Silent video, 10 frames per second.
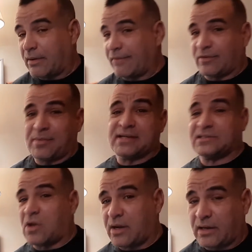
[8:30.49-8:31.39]
Everybody's
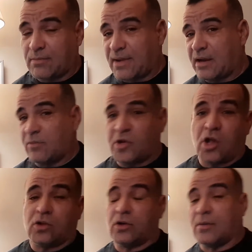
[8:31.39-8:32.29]
talking about it. We
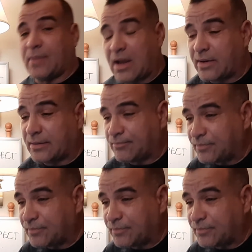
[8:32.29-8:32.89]
all heard about it.